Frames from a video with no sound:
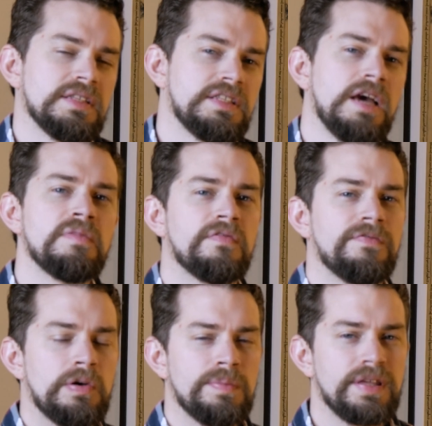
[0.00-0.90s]
At the time of
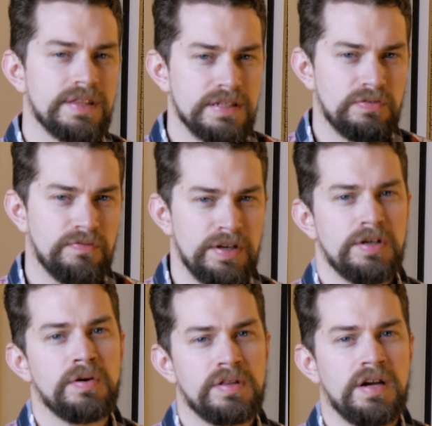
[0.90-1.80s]
filming this
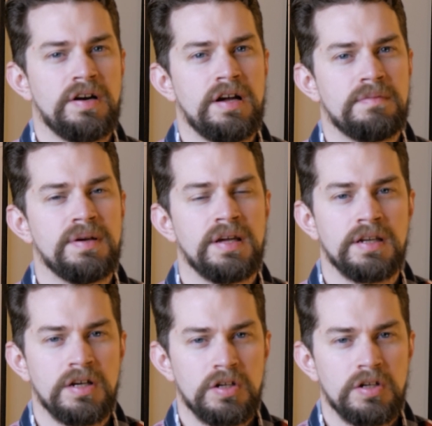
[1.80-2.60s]
video, there had been